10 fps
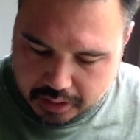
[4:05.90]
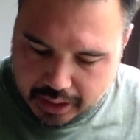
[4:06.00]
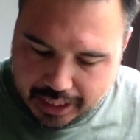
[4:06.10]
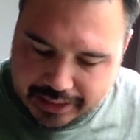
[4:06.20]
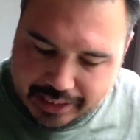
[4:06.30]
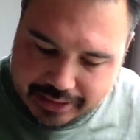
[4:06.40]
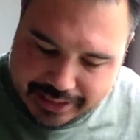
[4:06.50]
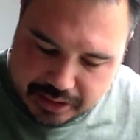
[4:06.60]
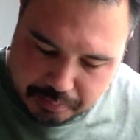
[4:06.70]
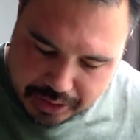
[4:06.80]
And then
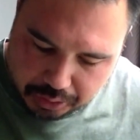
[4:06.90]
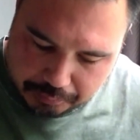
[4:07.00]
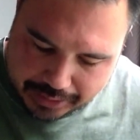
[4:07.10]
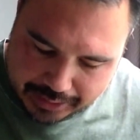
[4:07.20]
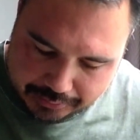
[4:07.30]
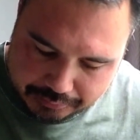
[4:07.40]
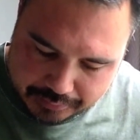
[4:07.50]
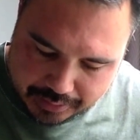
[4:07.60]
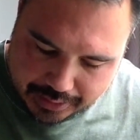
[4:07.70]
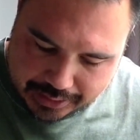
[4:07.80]
this middle bit
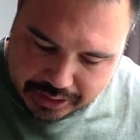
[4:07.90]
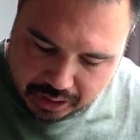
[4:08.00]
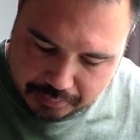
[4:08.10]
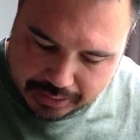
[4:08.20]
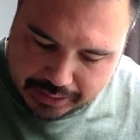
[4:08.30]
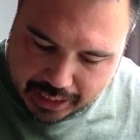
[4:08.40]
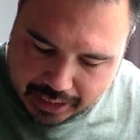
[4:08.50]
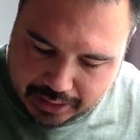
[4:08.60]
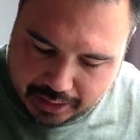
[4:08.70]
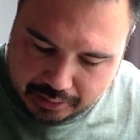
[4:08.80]
is going to be the
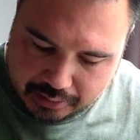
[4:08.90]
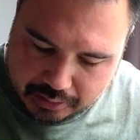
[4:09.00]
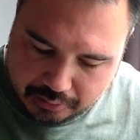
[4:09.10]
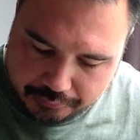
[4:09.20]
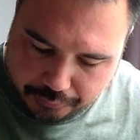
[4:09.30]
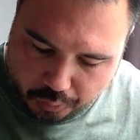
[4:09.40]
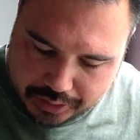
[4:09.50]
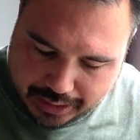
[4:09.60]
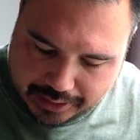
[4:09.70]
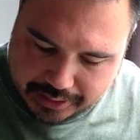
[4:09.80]
other
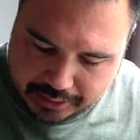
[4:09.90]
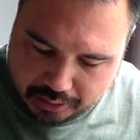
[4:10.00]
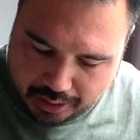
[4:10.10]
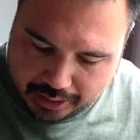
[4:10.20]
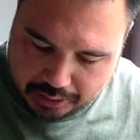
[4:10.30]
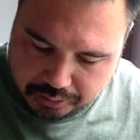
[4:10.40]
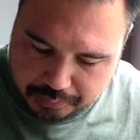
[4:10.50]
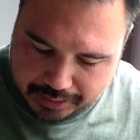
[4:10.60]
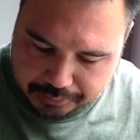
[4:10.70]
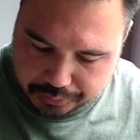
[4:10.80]
4,900
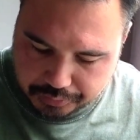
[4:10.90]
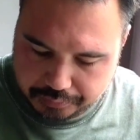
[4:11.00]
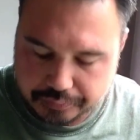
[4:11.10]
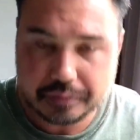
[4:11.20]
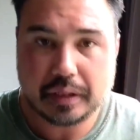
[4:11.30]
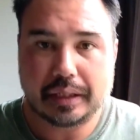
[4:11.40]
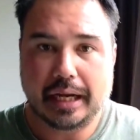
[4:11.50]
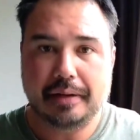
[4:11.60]
people, okay?